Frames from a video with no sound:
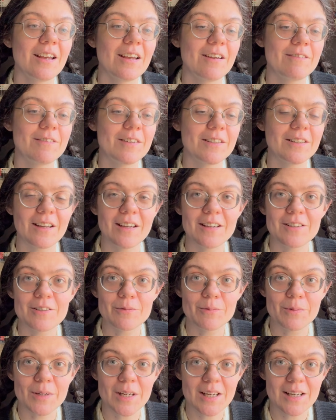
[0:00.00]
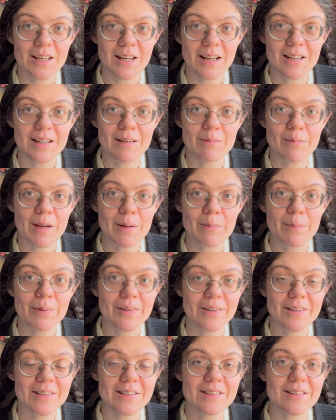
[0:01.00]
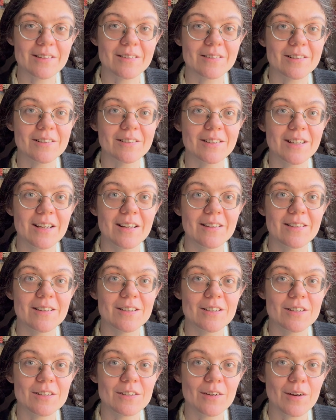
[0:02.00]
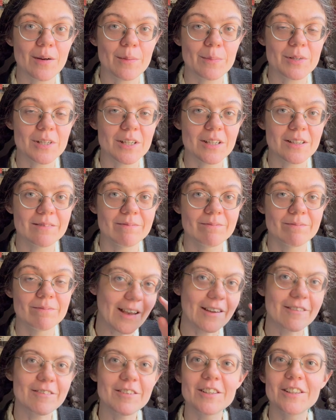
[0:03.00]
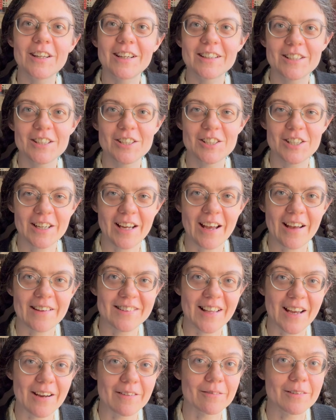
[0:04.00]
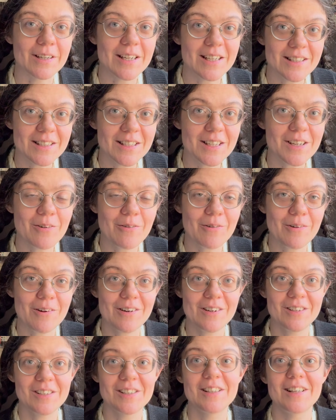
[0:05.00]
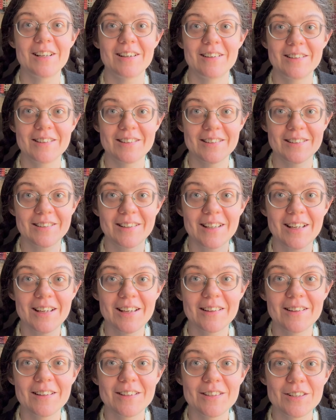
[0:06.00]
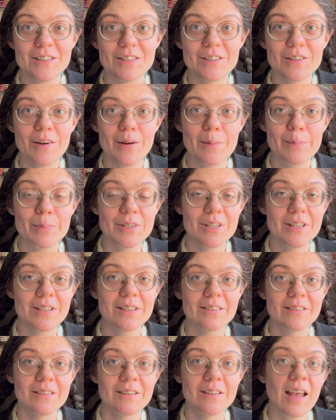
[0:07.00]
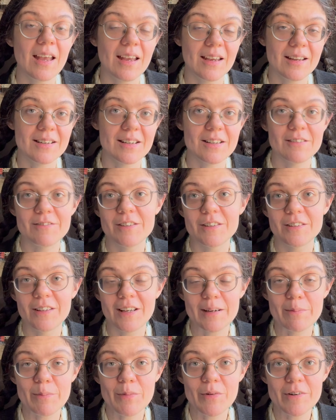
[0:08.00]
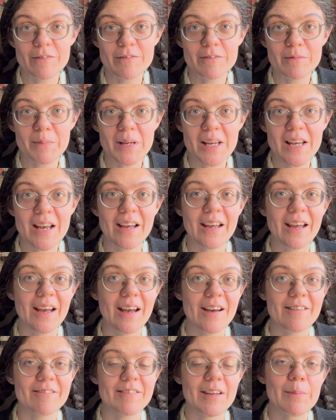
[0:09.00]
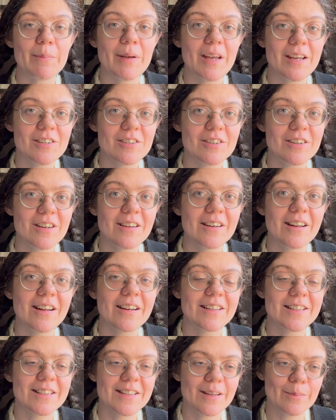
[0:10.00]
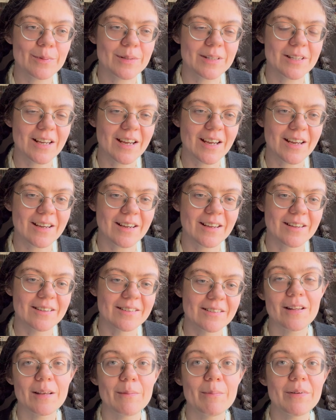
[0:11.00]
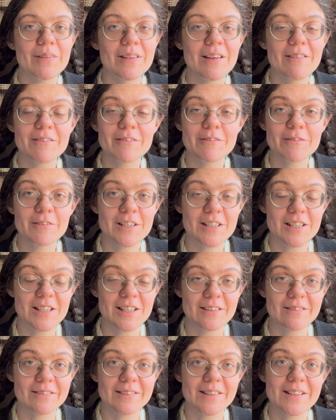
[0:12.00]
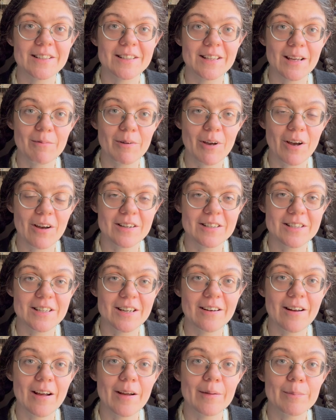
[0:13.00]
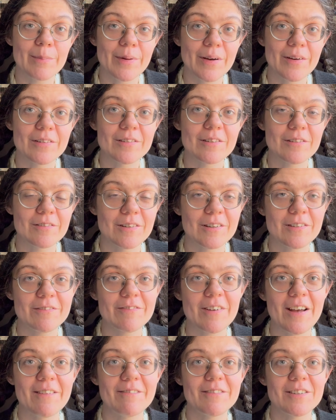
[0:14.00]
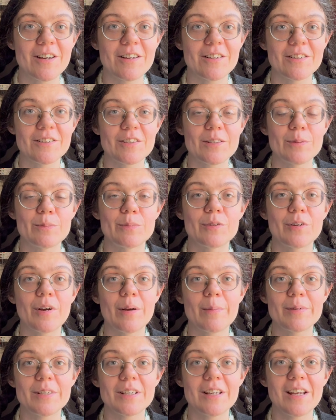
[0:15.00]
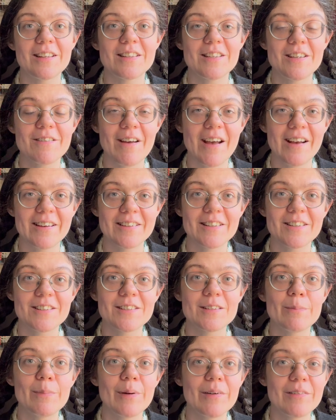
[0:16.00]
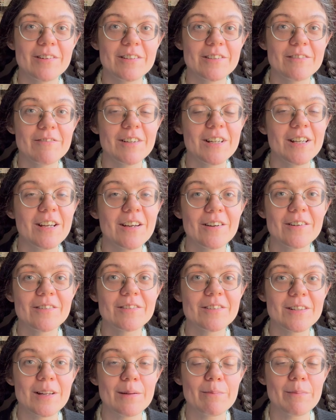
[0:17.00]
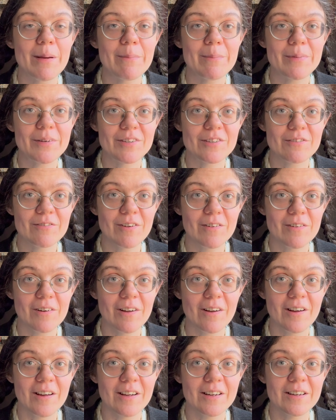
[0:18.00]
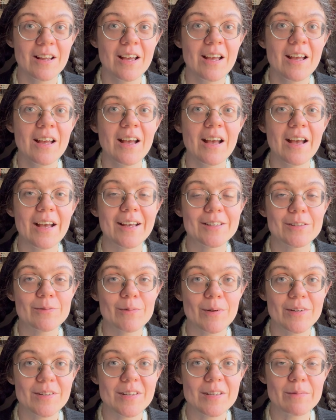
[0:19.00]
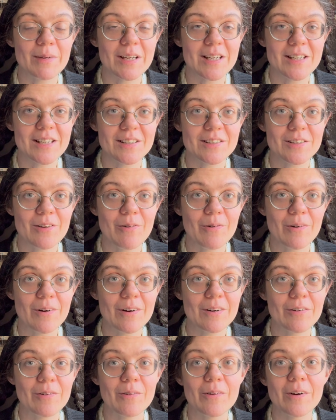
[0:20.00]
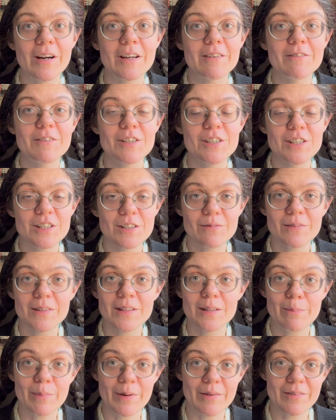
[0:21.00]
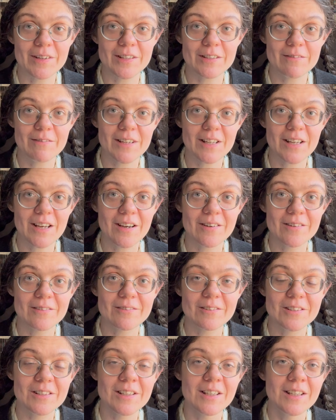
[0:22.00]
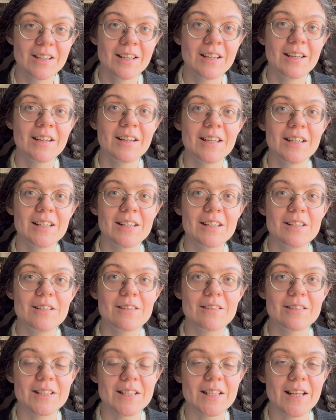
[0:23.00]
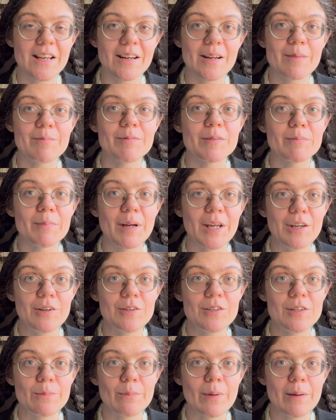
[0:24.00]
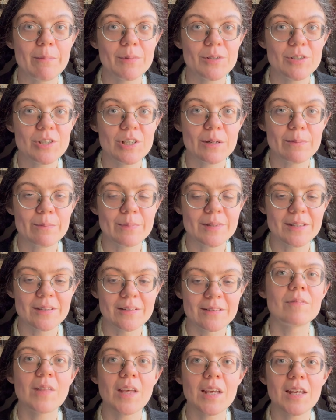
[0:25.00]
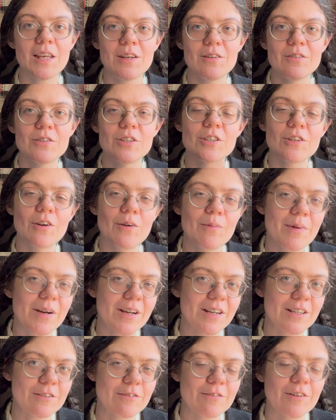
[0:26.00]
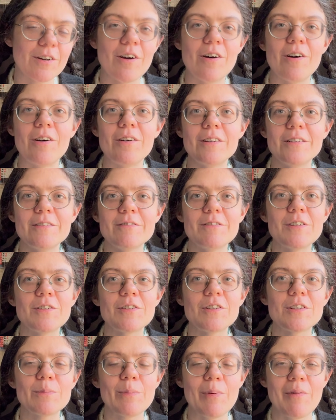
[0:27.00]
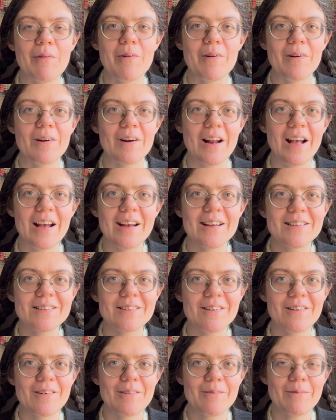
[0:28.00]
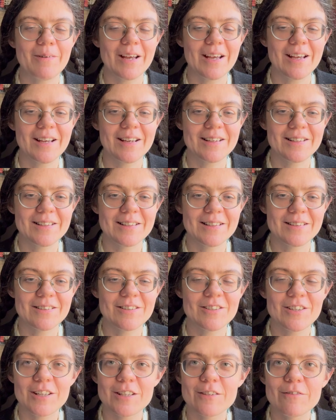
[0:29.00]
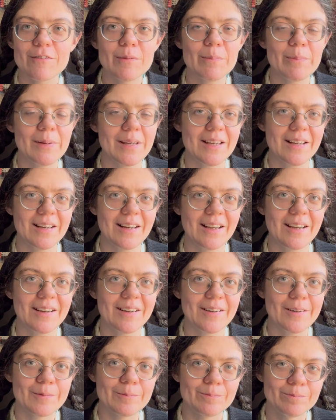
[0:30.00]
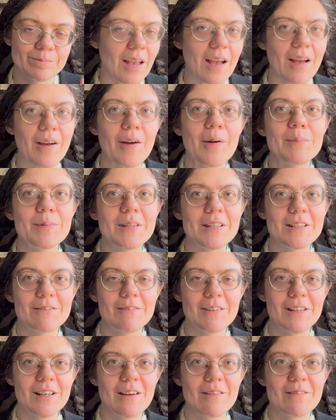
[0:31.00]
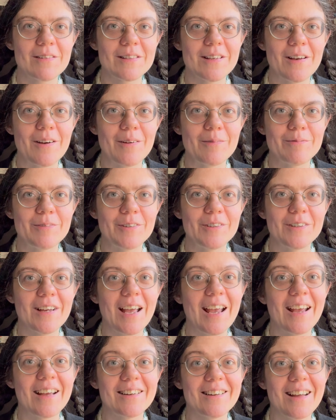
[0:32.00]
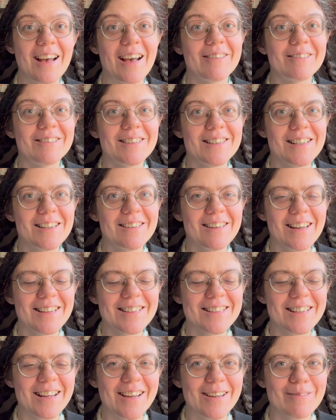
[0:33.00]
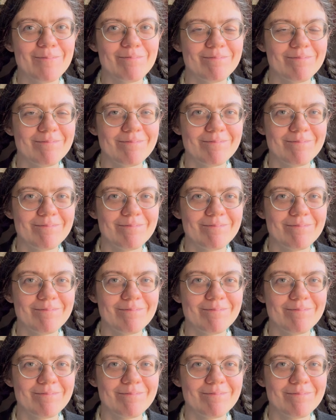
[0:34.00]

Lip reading: If you'd like to read any of my books, there's a link in the description. If you'd like to check out that Reedsy course, there is a link in the description. And if you'd like more from me, I have a Patreon and a Substack. They both have a free tier with the same content on both, or a $5 subscription gets you access to bonus videos that members vote on, as well as my Discord. Or if you just want the bonus videos, you can sign up for my YouTube memberships. Thank you so much for all of your support, as always, just for being here. I hope this video was helpful, and I will see you next time.